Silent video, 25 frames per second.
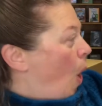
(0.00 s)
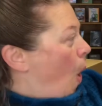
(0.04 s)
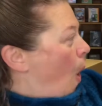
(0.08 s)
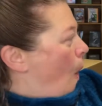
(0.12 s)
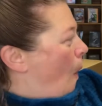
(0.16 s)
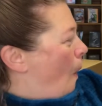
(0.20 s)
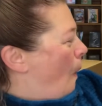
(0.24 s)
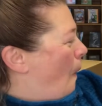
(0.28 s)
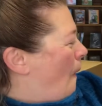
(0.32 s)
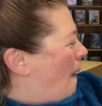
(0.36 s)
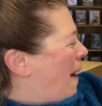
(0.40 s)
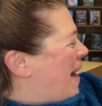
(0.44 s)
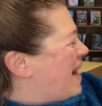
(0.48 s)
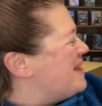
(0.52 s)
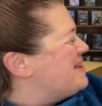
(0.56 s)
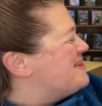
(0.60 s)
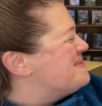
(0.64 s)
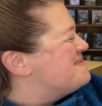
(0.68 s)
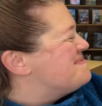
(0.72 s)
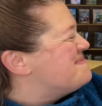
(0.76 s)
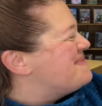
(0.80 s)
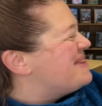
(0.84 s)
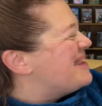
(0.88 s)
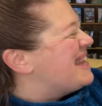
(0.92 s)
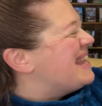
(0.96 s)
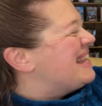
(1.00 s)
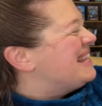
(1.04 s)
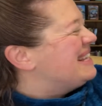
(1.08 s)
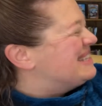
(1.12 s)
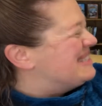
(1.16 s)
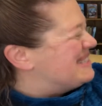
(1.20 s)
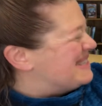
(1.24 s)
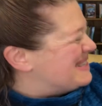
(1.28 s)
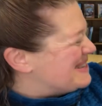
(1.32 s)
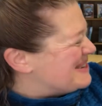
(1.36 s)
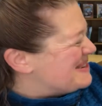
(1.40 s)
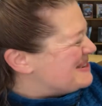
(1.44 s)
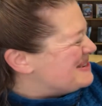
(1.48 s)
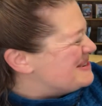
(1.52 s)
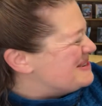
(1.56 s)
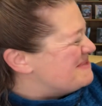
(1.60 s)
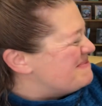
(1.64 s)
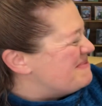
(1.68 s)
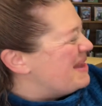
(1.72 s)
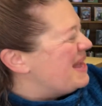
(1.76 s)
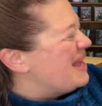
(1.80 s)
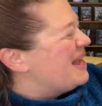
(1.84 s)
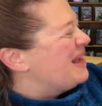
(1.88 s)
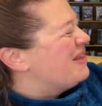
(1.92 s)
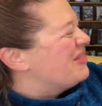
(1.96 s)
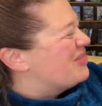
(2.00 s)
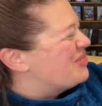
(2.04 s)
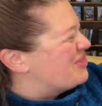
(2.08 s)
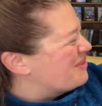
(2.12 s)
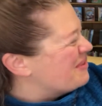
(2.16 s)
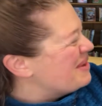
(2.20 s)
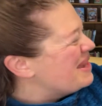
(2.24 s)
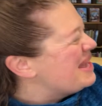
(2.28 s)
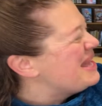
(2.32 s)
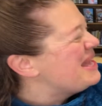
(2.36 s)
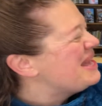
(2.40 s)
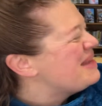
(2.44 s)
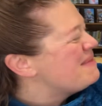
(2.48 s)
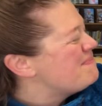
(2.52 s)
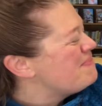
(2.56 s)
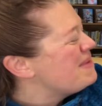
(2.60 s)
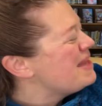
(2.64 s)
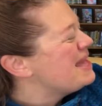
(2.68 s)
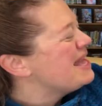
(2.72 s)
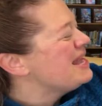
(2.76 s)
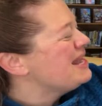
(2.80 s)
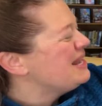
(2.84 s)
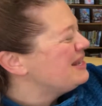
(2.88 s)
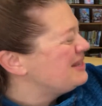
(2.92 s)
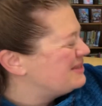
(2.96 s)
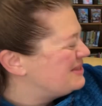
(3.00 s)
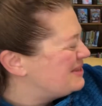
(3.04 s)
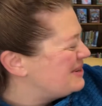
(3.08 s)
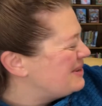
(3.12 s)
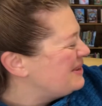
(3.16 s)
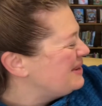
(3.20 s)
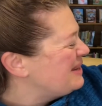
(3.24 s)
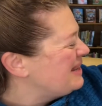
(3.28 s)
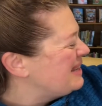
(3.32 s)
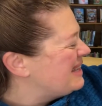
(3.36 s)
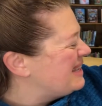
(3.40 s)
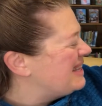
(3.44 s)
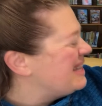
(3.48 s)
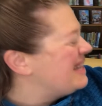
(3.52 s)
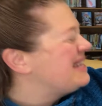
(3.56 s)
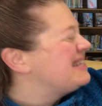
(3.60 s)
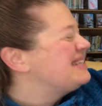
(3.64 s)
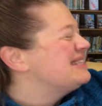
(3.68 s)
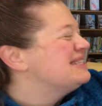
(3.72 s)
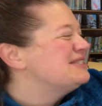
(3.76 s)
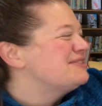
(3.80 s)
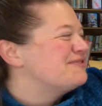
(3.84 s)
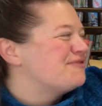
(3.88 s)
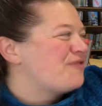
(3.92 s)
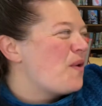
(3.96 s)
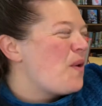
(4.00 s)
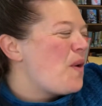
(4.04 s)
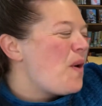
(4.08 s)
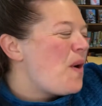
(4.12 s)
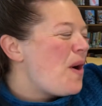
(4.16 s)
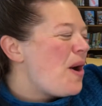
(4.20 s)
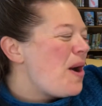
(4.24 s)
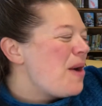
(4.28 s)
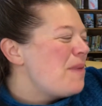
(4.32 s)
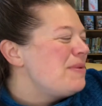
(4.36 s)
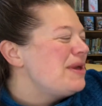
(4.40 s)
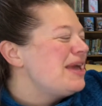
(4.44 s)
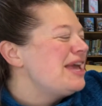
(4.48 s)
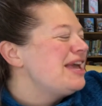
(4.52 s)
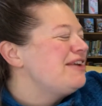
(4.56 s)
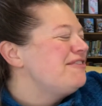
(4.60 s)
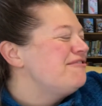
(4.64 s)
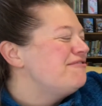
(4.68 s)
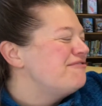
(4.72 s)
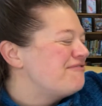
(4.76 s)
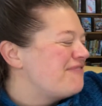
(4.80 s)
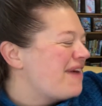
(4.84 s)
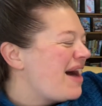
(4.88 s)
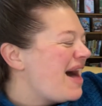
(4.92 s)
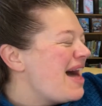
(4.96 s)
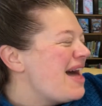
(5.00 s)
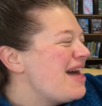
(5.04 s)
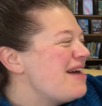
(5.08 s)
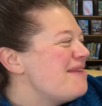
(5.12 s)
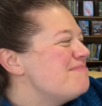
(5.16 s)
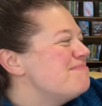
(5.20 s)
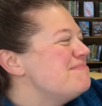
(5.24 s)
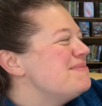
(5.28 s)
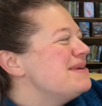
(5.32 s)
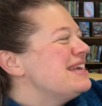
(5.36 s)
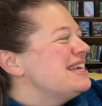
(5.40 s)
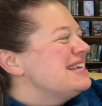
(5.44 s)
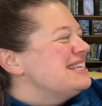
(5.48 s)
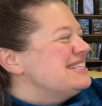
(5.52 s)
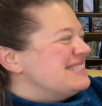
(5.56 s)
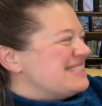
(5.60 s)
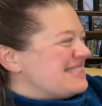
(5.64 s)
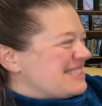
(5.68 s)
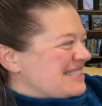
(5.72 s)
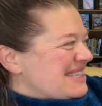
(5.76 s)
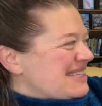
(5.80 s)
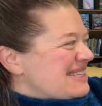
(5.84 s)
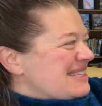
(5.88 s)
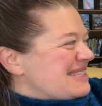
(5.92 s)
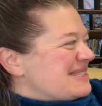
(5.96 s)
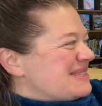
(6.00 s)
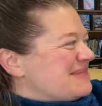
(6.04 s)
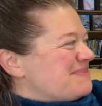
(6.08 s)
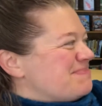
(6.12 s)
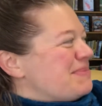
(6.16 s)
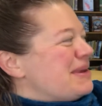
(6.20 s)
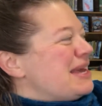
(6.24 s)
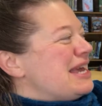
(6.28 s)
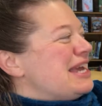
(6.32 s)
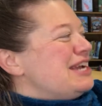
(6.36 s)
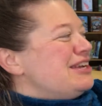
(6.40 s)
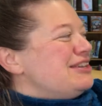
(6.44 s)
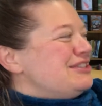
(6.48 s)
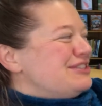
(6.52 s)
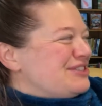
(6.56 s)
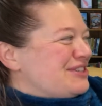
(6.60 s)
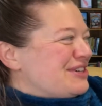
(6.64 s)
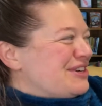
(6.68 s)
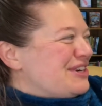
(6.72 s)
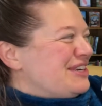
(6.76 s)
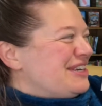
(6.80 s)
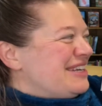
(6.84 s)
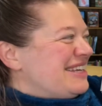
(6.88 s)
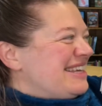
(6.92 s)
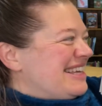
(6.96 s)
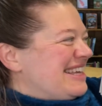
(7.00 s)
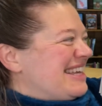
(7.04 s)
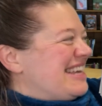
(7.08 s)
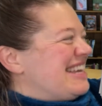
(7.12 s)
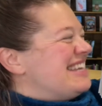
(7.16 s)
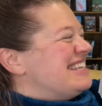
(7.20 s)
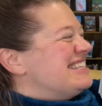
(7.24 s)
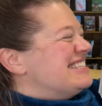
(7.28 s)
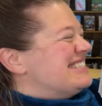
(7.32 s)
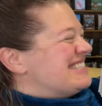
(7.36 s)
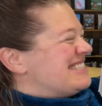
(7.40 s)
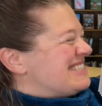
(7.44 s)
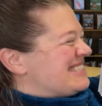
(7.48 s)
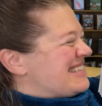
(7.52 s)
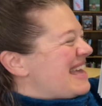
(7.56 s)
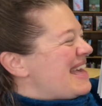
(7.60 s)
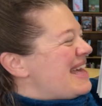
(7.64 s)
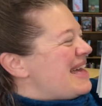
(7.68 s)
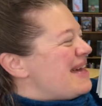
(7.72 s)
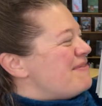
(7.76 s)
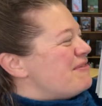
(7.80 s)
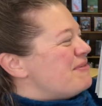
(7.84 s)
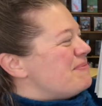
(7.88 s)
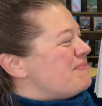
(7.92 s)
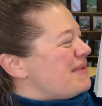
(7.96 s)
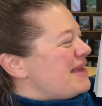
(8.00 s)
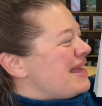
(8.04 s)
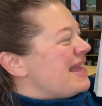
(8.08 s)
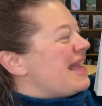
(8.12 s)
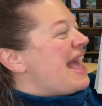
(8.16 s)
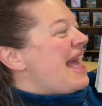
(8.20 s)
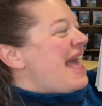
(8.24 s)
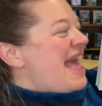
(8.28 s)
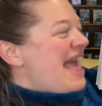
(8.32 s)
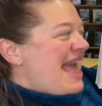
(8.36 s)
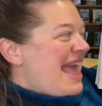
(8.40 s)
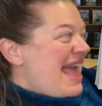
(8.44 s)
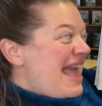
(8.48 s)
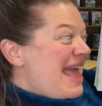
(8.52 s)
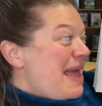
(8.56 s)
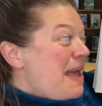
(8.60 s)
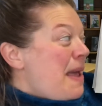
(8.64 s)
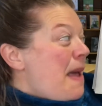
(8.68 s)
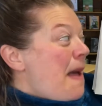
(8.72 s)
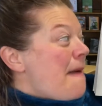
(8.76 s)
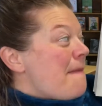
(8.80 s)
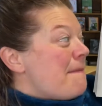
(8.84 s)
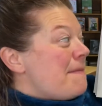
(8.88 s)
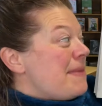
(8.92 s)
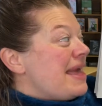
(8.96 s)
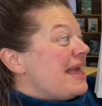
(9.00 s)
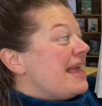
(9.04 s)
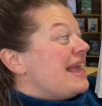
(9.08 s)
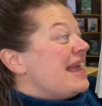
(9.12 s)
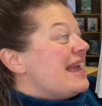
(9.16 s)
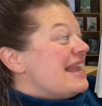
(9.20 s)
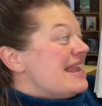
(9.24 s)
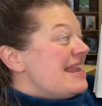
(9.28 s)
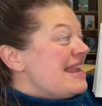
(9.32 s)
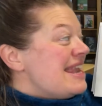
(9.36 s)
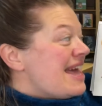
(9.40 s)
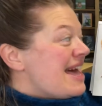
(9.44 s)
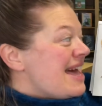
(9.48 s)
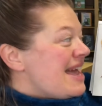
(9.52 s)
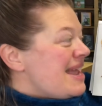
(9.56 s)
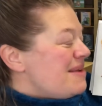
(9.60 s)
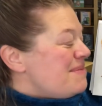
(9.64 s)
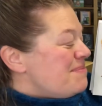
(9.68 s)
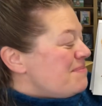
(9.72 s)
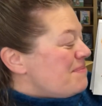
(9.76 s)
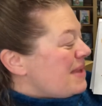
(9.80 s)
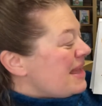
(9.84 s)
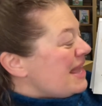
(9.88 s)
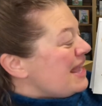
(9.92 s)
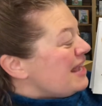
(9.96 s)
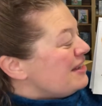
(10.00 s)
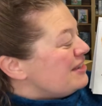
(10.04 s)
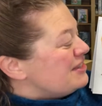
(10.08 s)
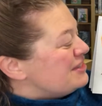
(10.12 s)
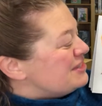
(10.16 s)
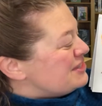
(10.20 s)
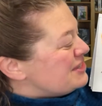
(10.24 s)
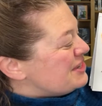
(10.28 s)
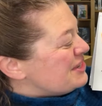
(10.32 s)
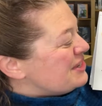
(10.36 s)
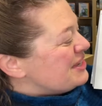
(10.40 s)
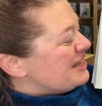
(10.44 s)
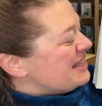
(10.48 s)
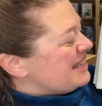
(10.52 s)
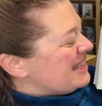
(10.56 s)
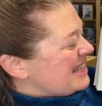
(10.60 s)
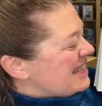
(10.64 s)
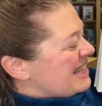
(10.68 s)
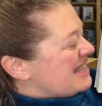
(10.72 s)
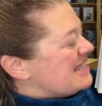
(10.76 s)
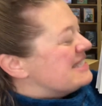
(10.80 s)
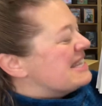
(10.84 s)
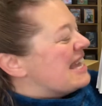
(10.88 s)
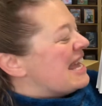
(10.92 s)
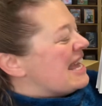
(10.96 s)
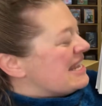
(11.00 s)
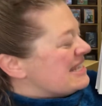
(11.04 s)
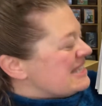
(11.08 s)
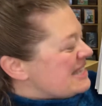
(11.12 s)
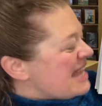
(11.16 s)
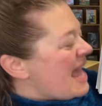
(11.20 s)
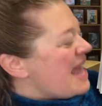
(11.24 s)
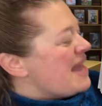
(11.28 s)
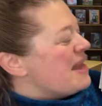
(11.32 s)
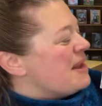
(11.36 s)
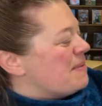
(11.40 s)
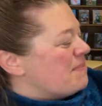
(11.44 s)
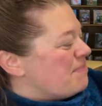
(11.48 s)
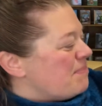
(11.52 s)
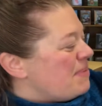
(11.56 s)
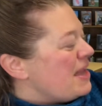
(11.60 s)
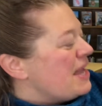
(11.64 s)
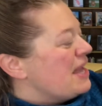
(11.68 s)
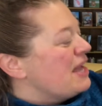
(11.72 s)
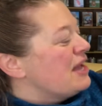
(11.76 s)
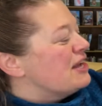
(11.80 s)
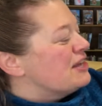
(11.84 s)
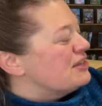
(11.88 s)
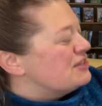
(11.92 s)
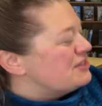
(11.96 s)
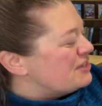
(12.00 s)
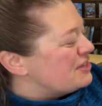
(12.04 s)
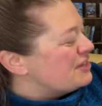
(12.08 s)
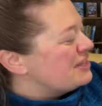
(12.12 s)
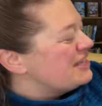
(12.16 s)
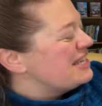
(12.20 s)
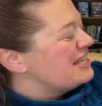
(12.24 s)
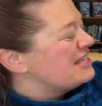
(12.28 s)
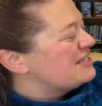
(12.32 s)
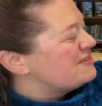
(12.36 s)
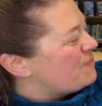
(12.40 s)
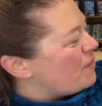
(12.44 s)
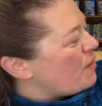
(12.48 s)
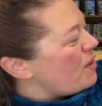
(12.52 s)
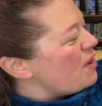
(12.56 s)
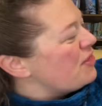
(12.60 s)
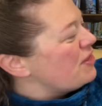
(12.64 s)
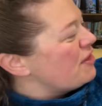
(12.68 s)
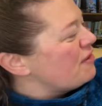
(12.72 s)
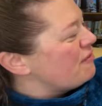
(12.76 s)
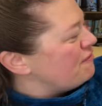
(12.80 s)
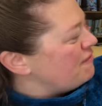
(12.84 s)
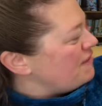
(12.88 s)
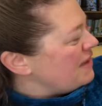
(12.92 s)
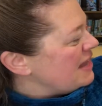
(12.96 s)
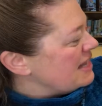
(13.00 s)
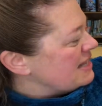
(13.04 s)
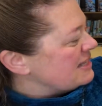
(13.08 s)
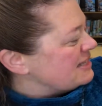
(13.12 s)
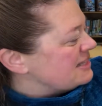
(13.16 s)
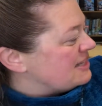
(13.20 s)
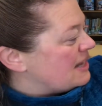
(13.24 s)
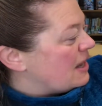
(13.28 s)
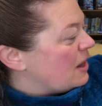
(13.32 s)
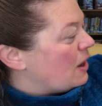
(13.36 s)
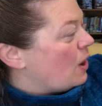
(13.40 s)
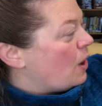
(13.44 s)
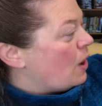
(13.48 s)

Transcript: One big, two big, three big turkeys, four big, five big, six big turkeys, seven big, eight big, nine big turkeys, ten big turkeys for the feast.